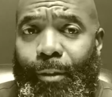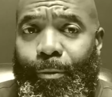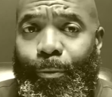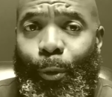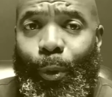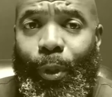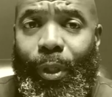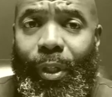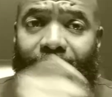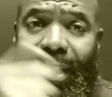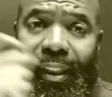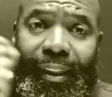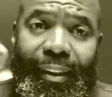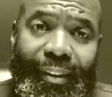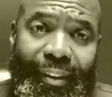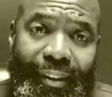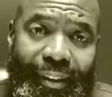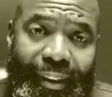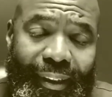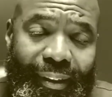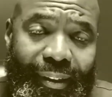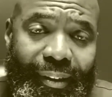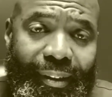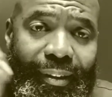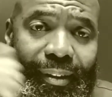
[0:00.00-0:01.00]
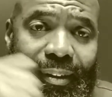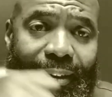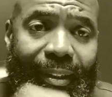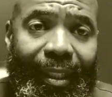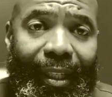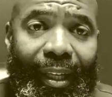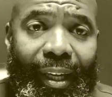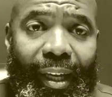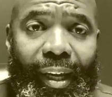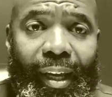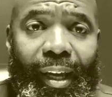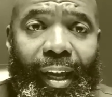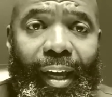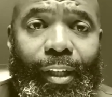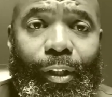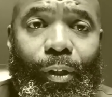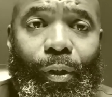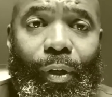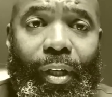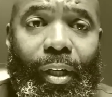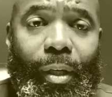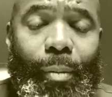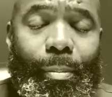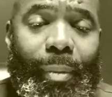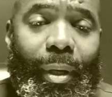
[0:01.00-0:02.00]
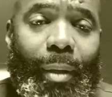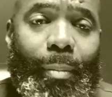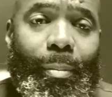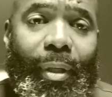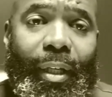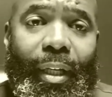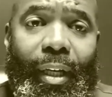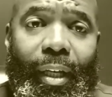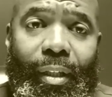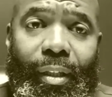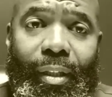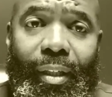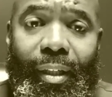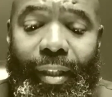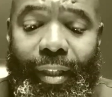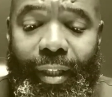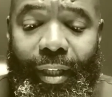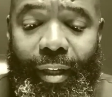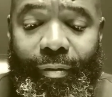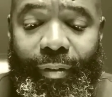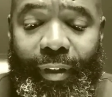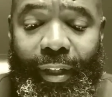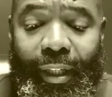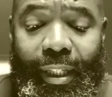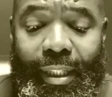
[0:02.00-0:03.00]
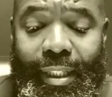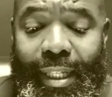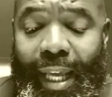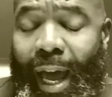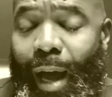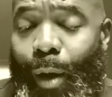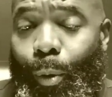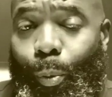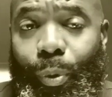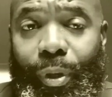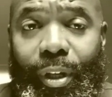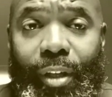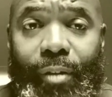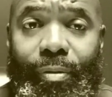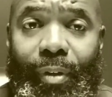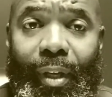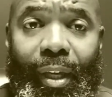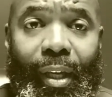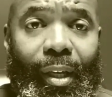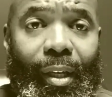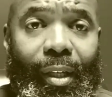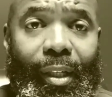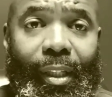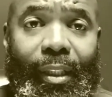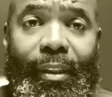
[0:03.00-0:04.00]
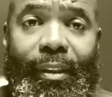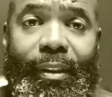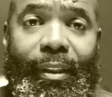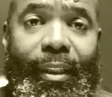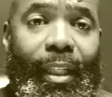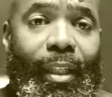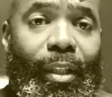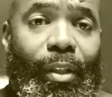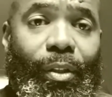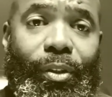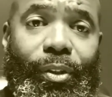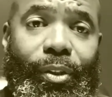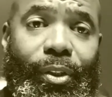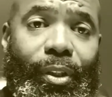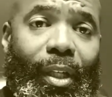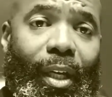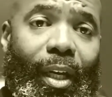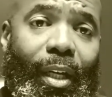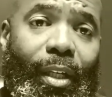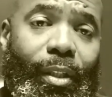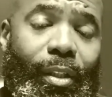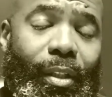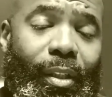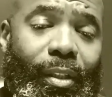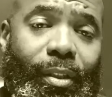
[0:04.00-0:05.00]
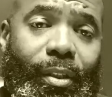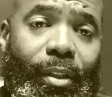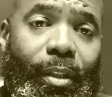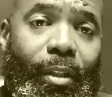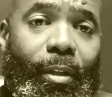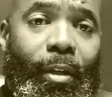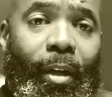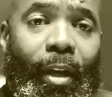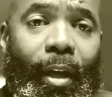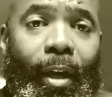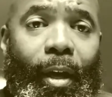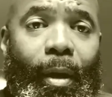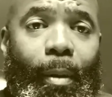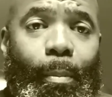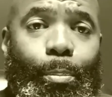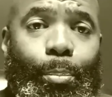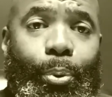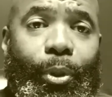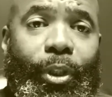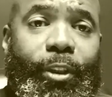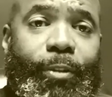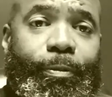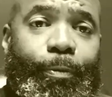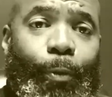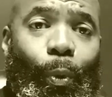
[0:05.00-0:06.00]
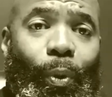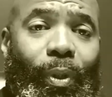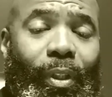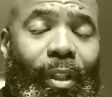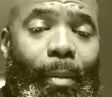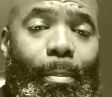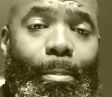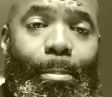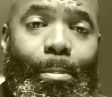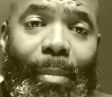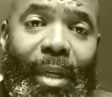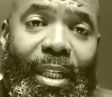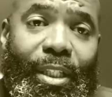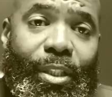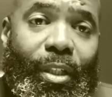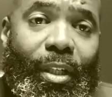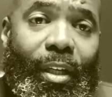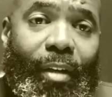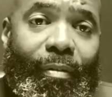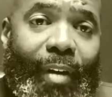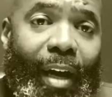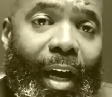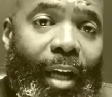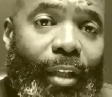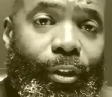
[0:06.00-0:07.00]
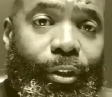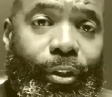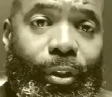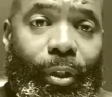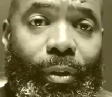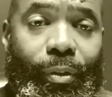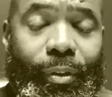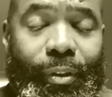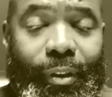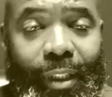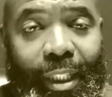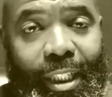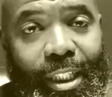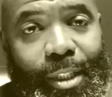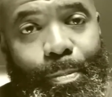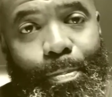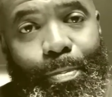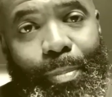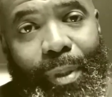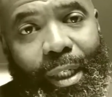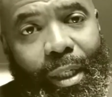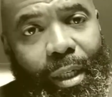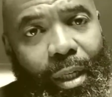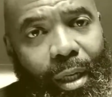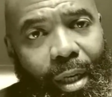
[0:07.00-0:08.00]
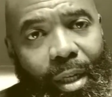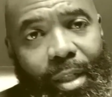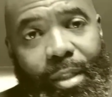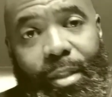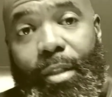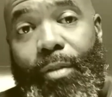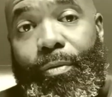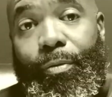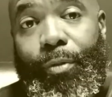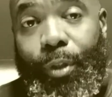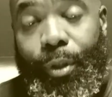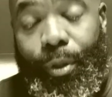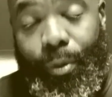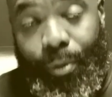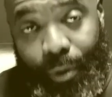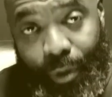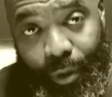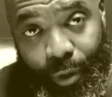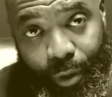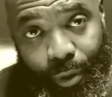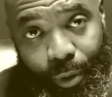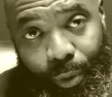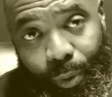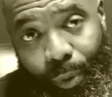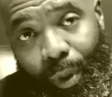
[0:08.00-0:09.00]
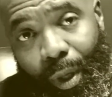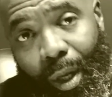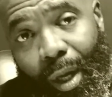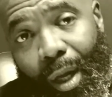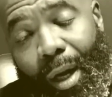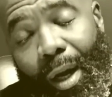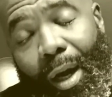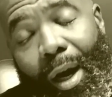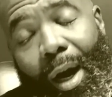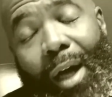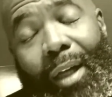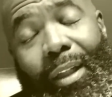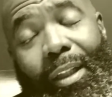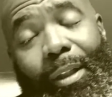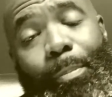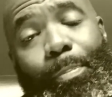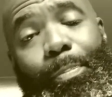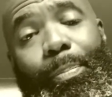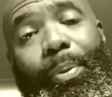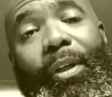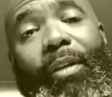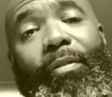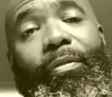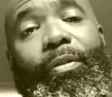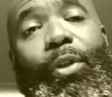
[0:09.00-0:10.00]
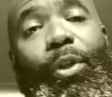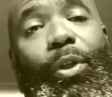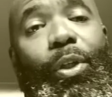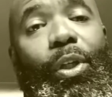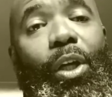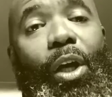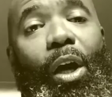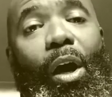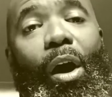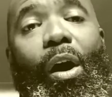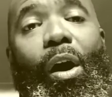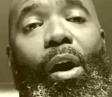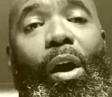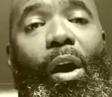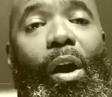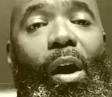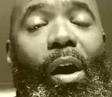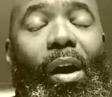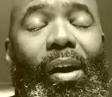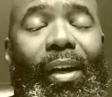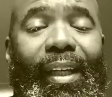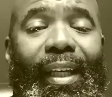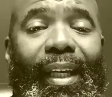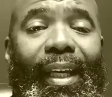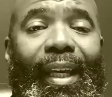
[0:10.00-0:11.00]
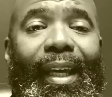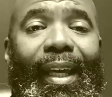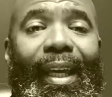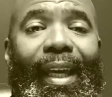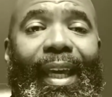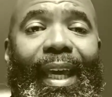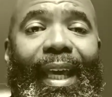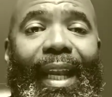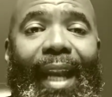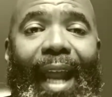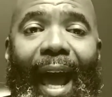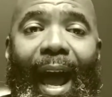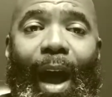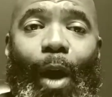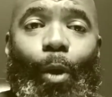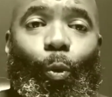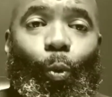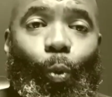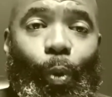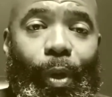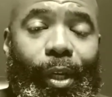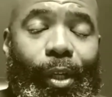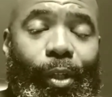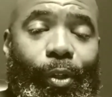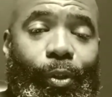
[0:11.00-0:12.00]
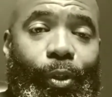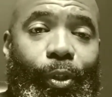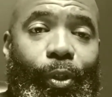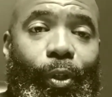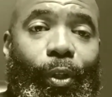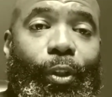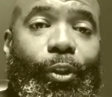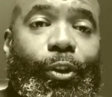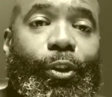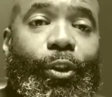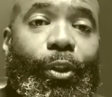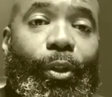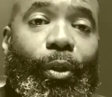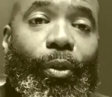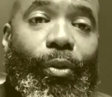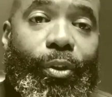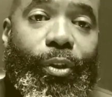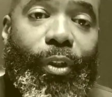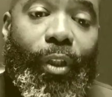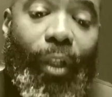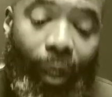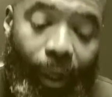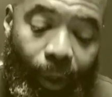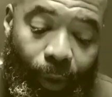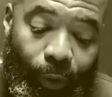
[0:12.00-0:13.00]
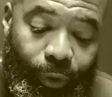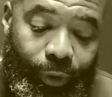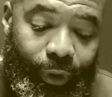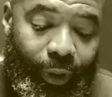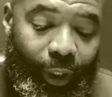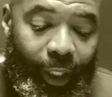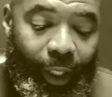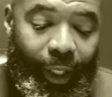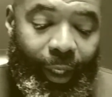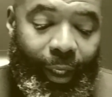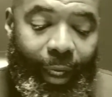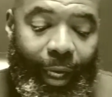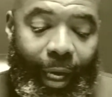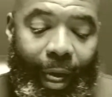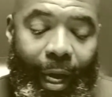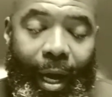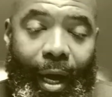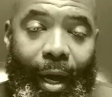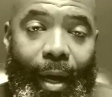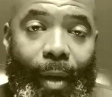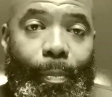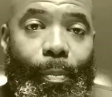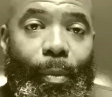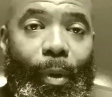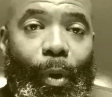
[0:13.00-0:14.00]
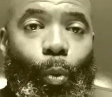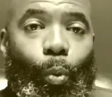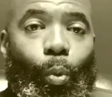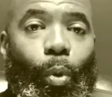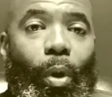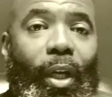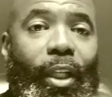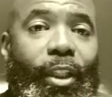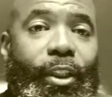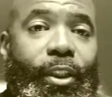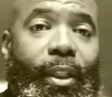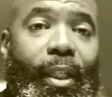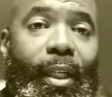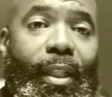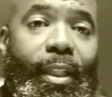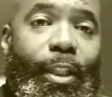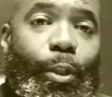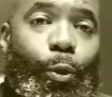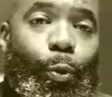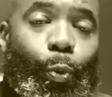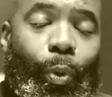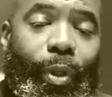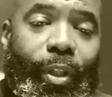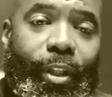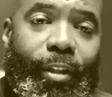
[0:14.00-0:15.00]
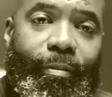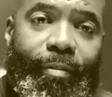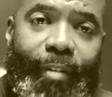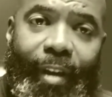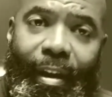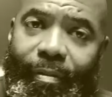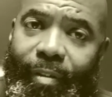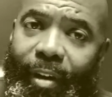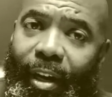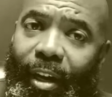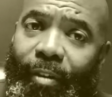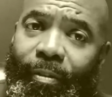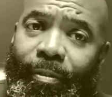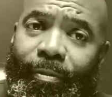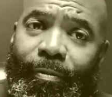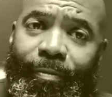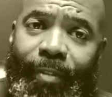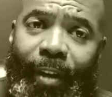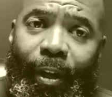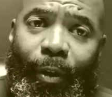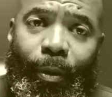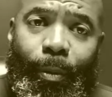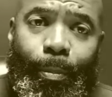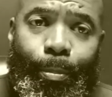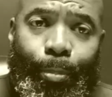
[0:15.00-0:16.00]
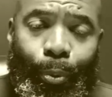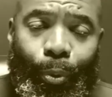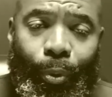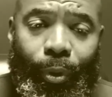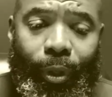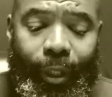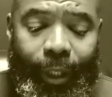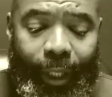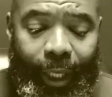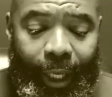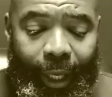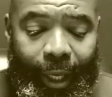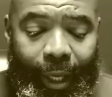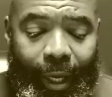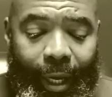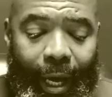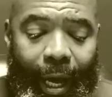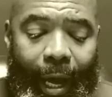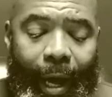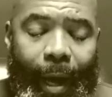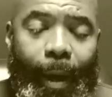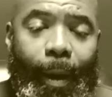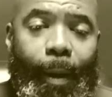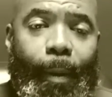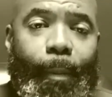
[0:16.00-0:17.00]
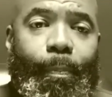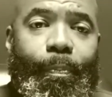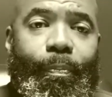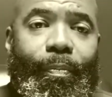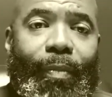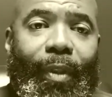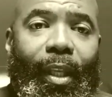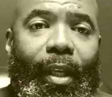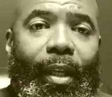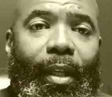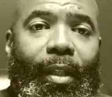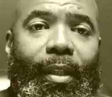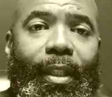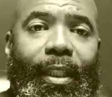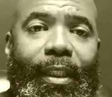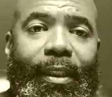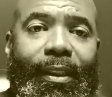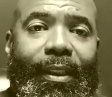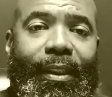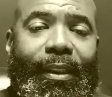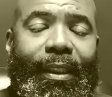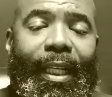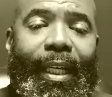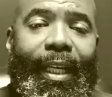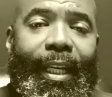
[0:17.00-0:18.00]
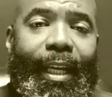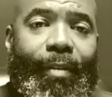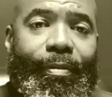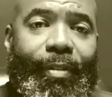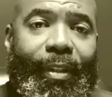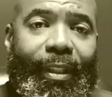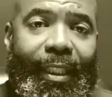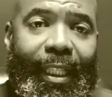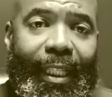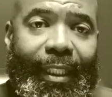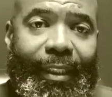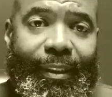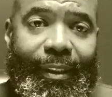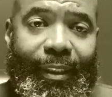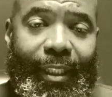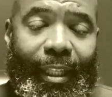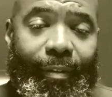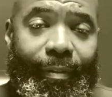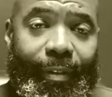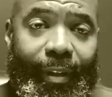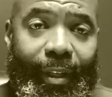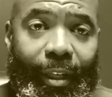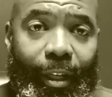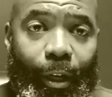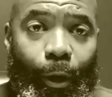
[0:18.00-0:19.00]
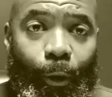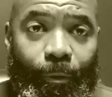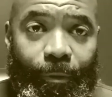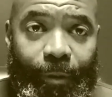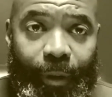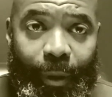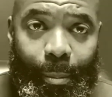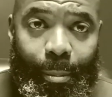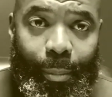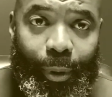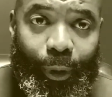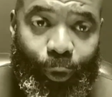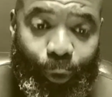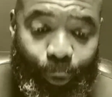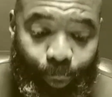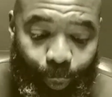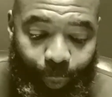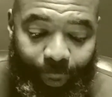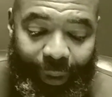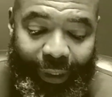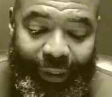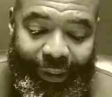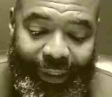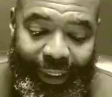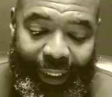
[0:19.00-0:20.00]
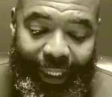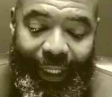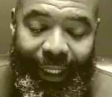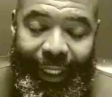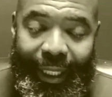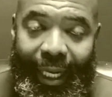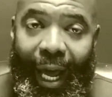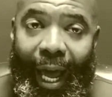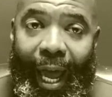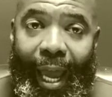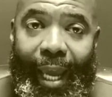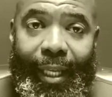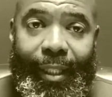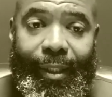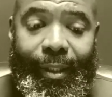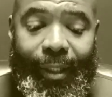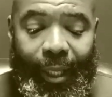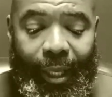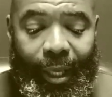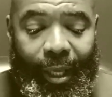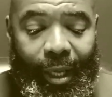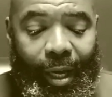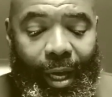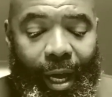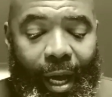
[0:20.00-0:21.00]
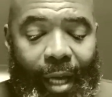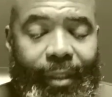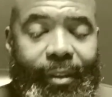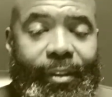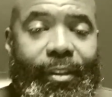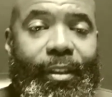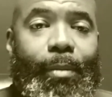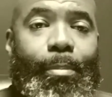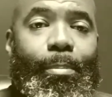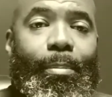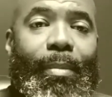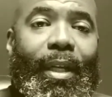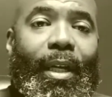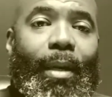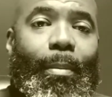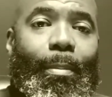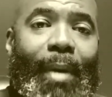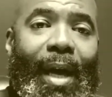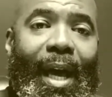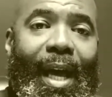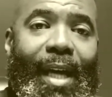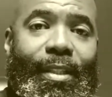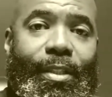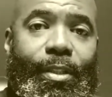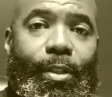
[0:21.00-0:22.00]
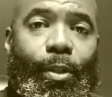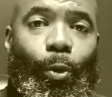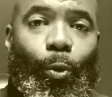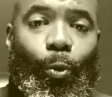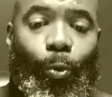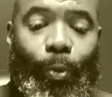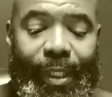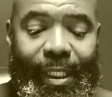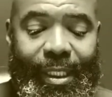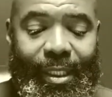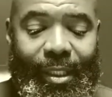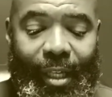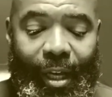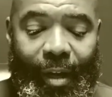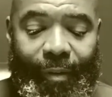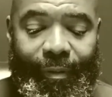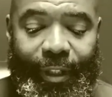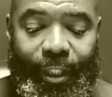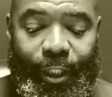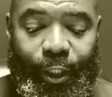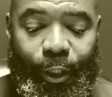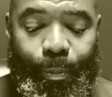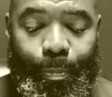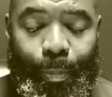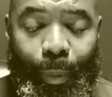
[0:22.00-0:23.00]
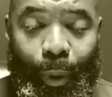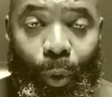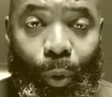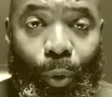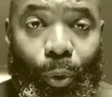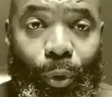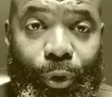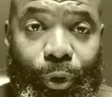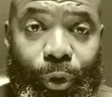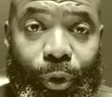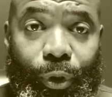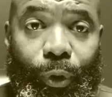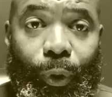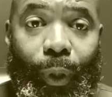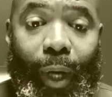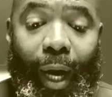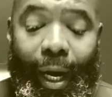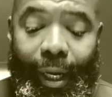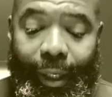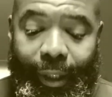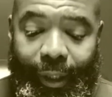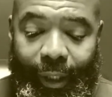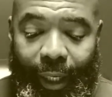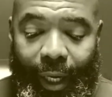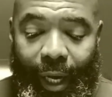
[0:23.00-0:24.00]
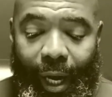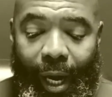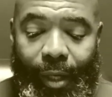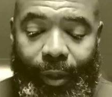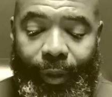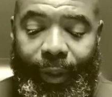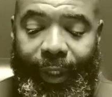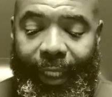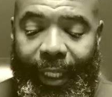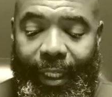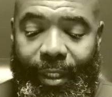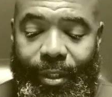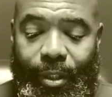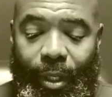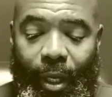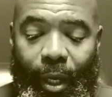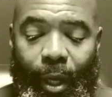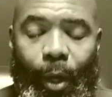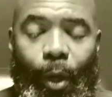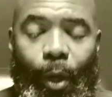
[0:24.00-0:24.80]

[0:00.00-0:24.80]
you for your consistency and your commitment and your giving is how we've continued to push forward the mission of our church. And it's because of you. You are the pivotal cog in how well your church goes. Want to share this with you. Very, very, very important. The Sunday after Thanksgiving, November 29th, to minimize the risk of exposure to our congregants,